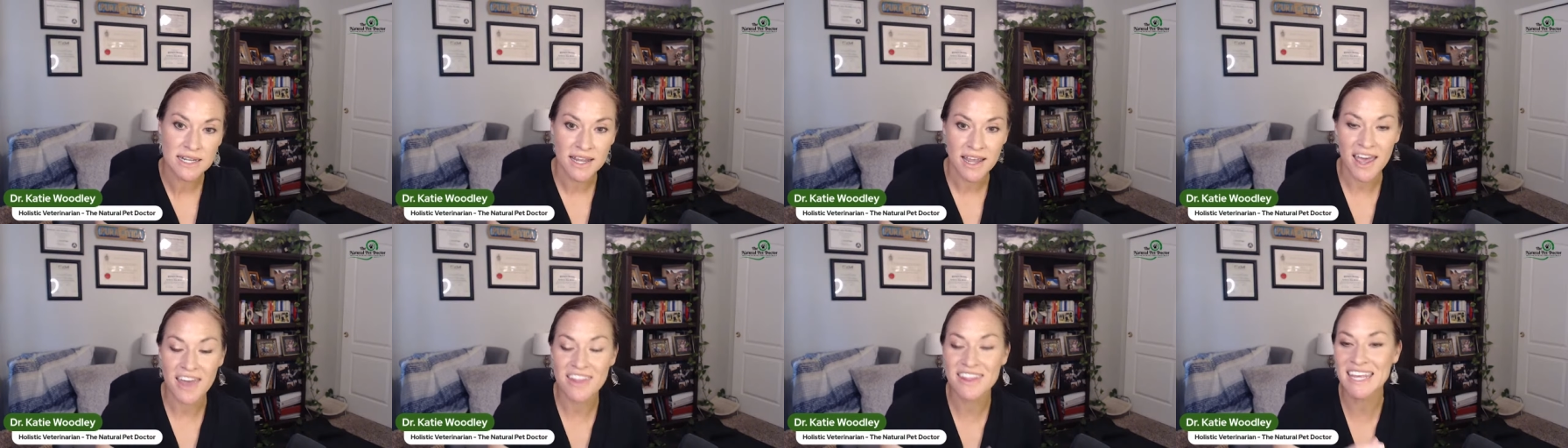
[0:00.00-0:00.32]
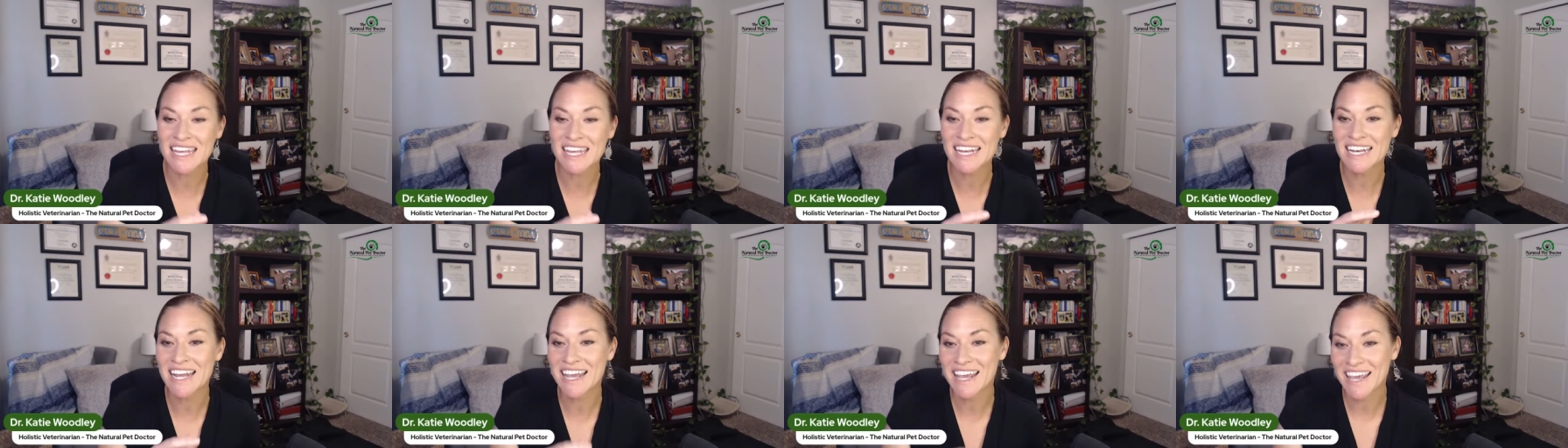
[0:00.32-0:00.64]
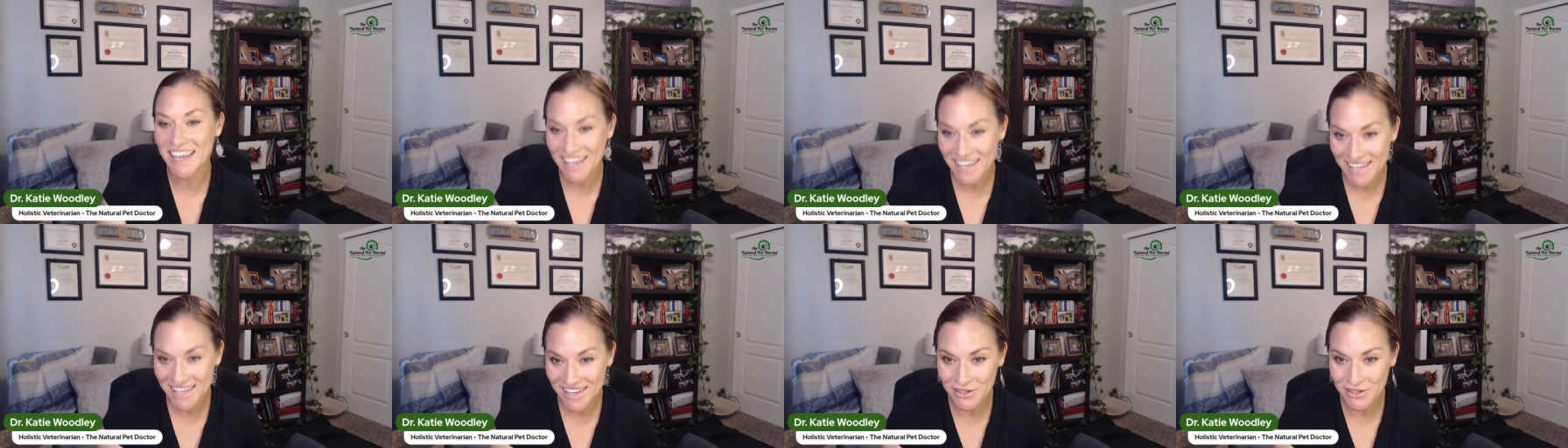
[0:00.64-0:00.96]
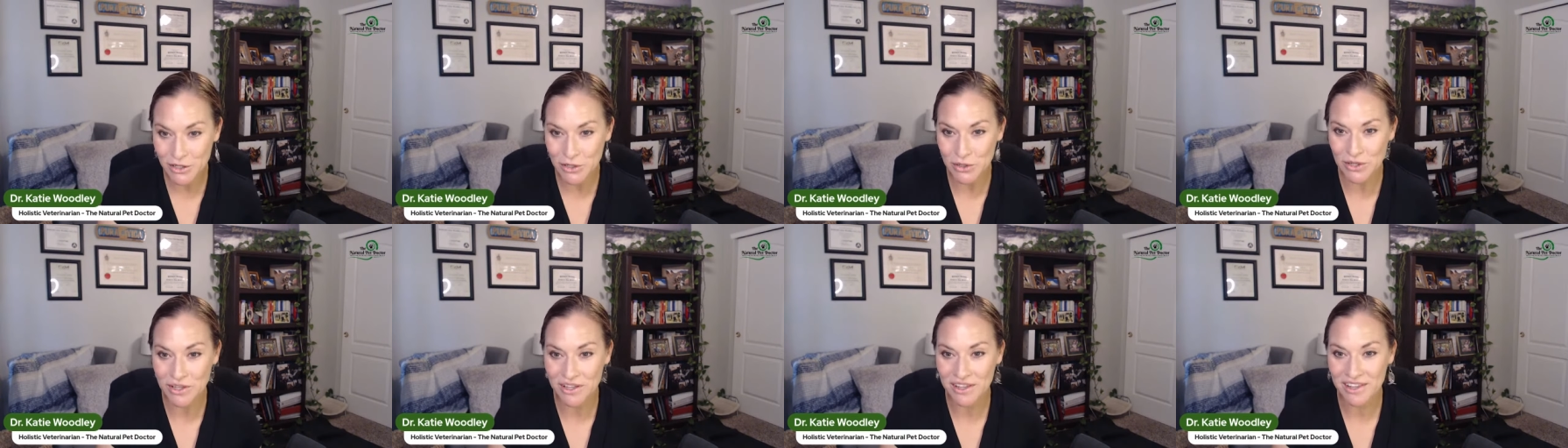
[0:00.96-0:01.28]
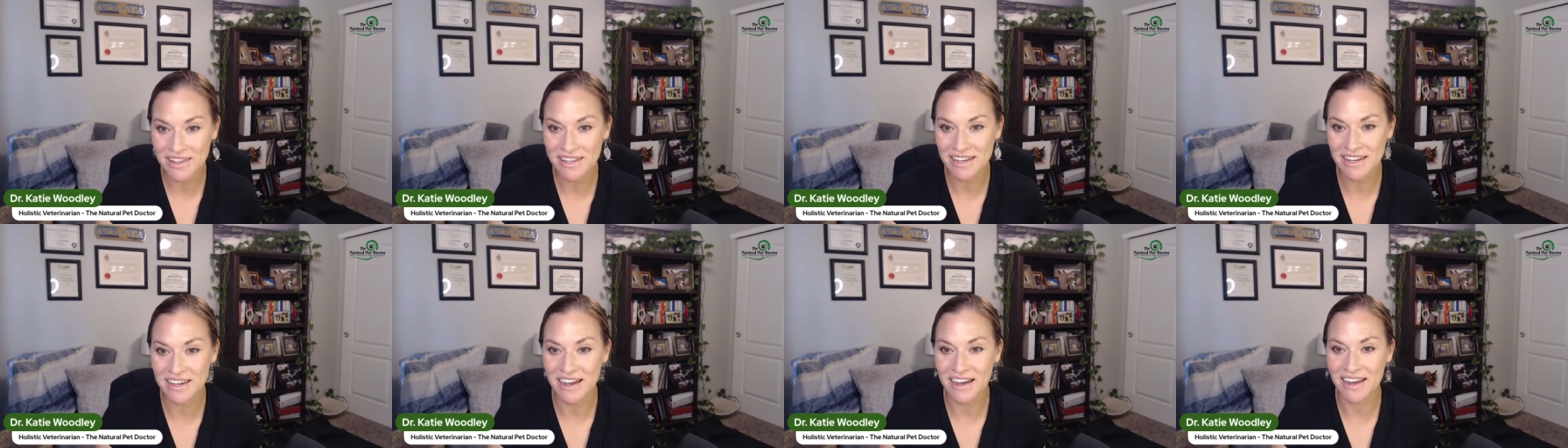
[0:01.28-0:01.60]
and then heal
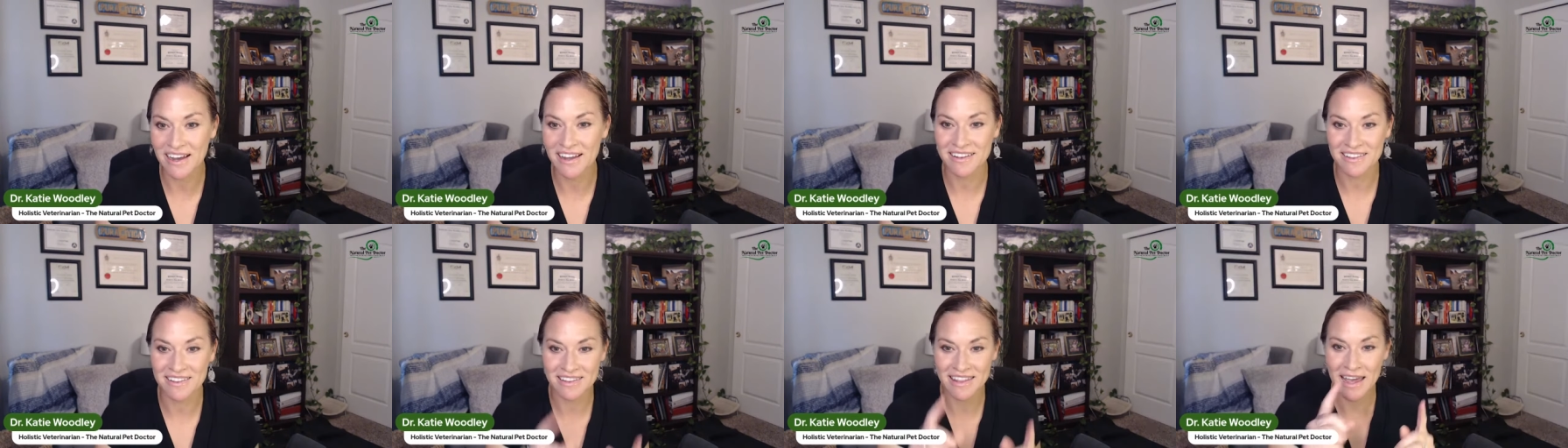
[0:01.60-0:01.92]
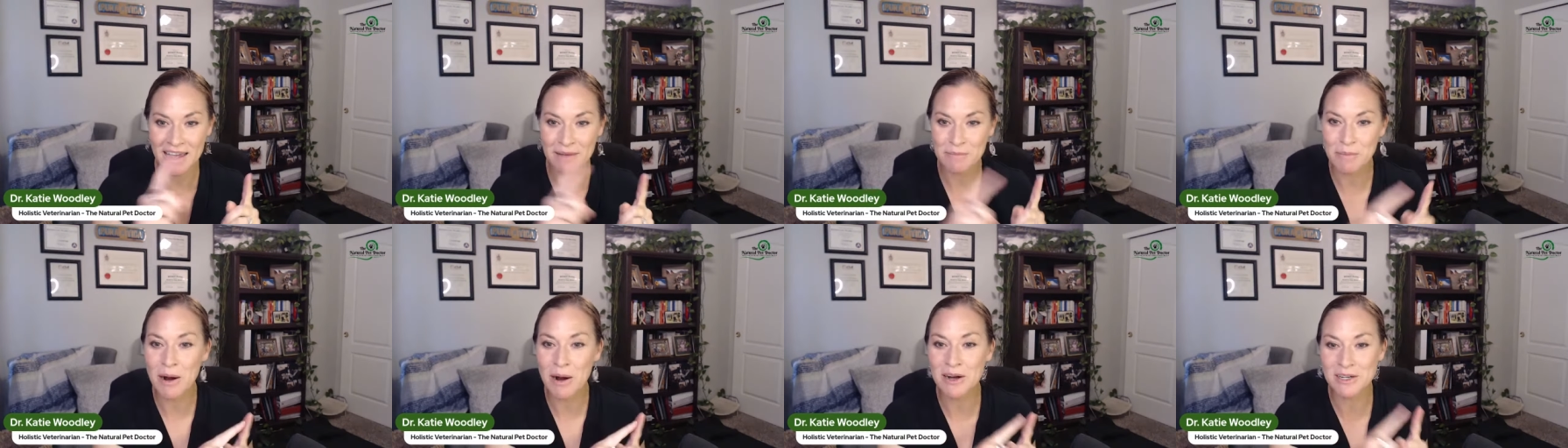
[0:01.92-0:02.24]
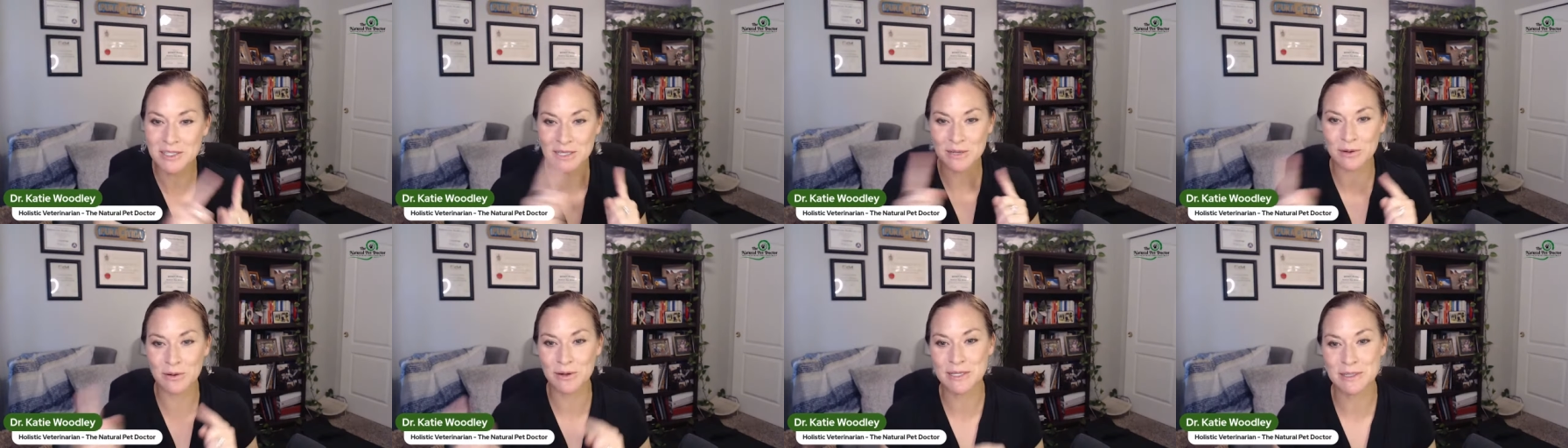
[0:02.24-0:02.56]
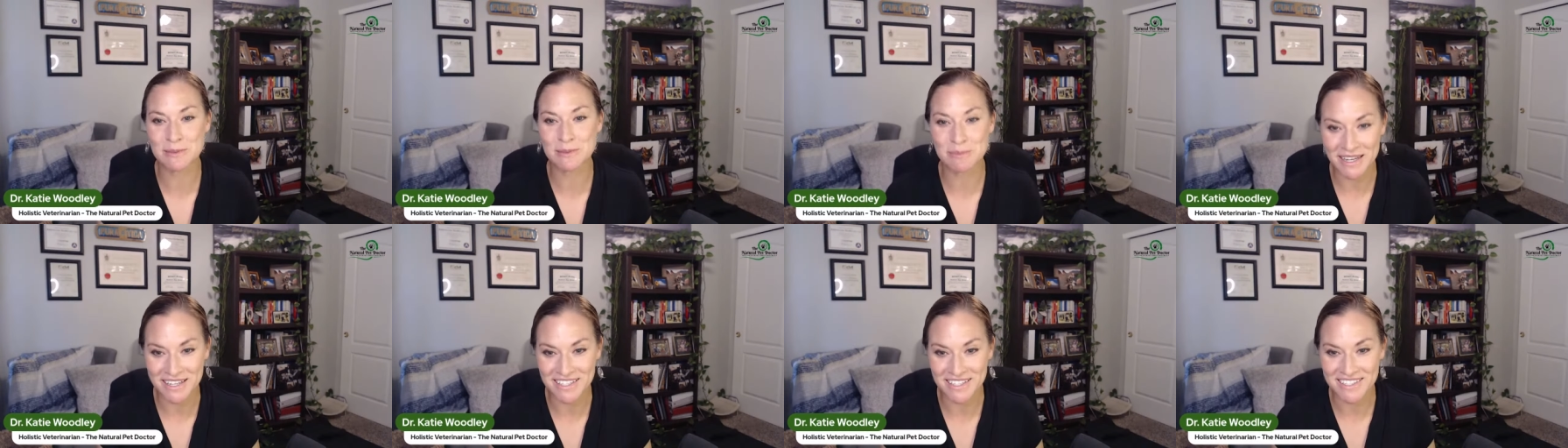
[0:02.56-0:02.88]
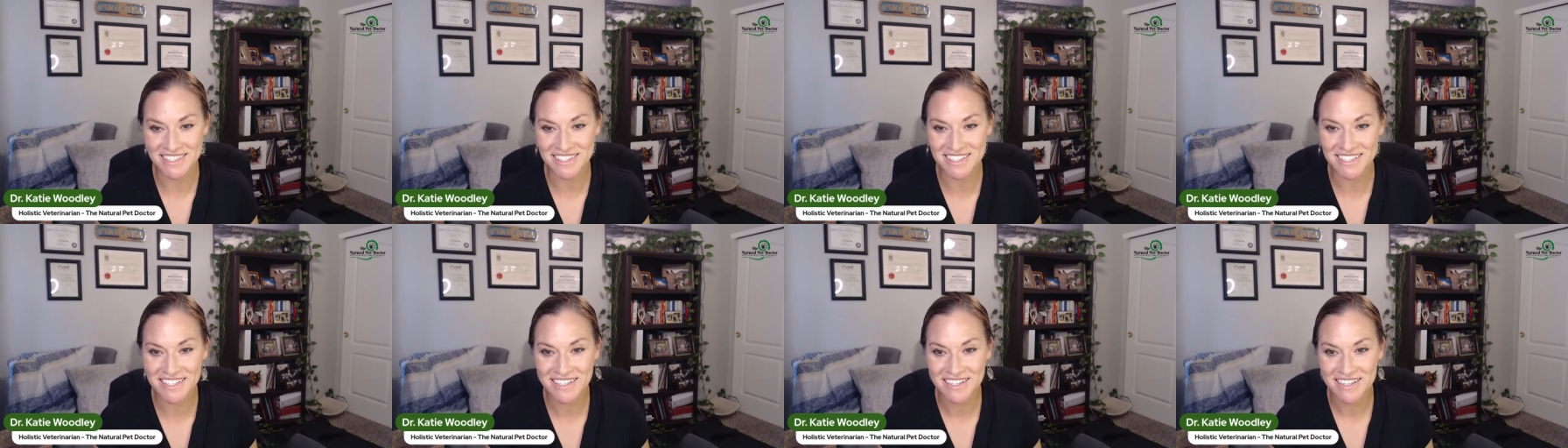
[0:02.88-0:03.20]
the gut. That part's always
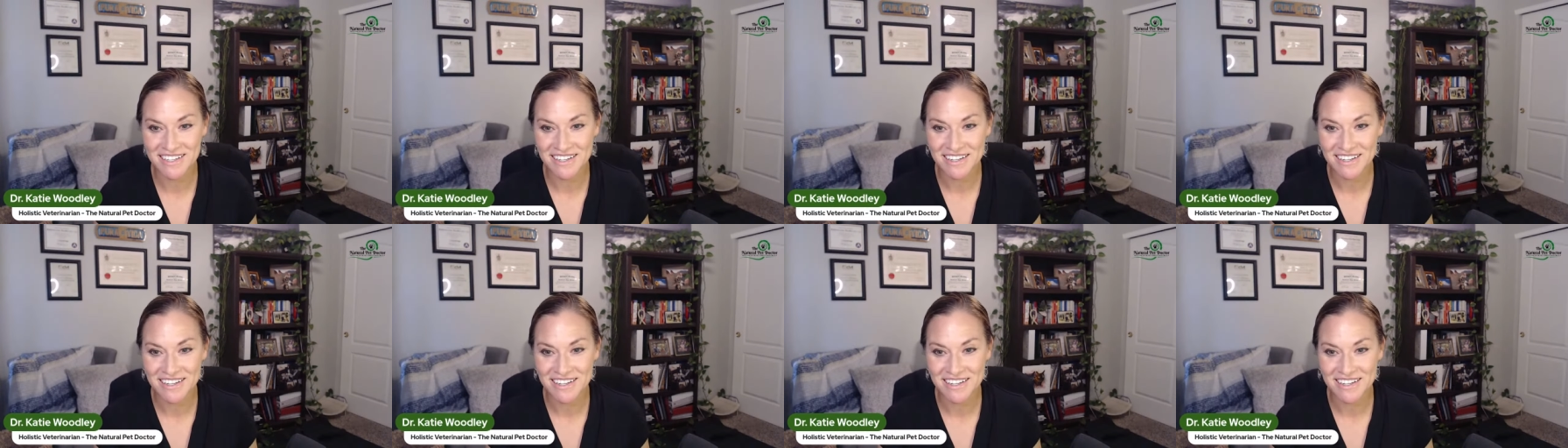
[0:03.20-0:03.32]
missed.